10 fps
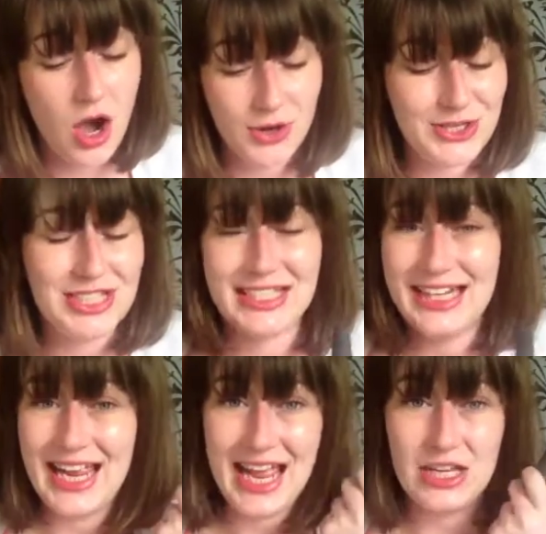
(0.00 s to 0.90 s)

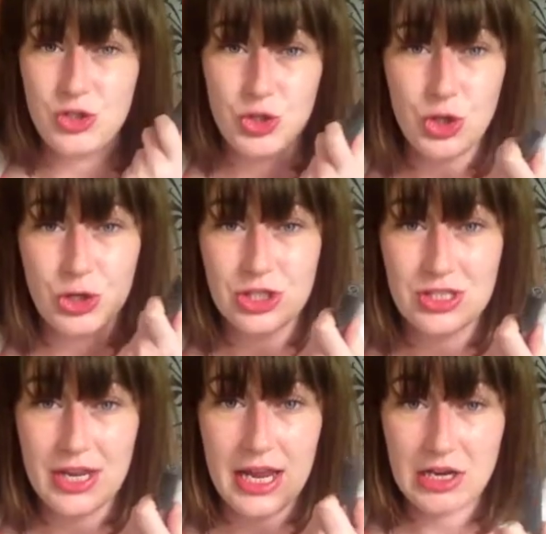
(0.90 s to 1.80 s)
Honestly, it's
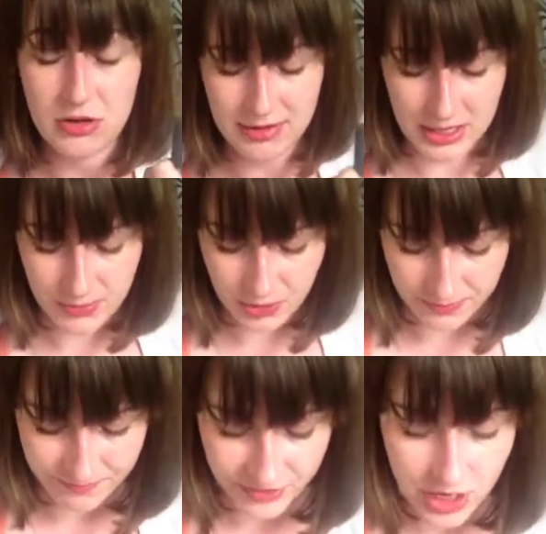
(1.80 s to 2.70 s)
just
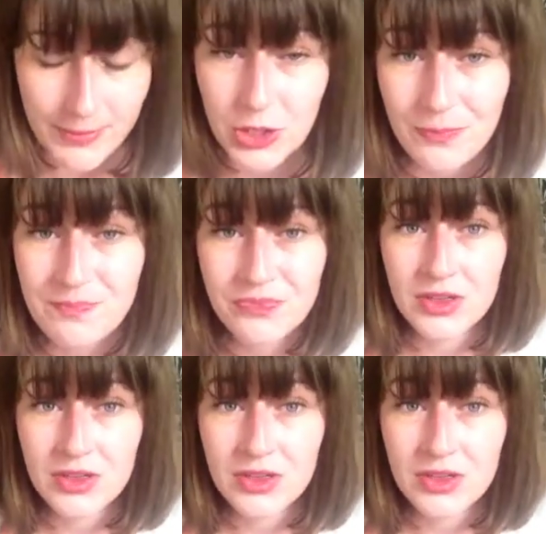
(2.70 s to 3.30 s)
incredible, phenomenal.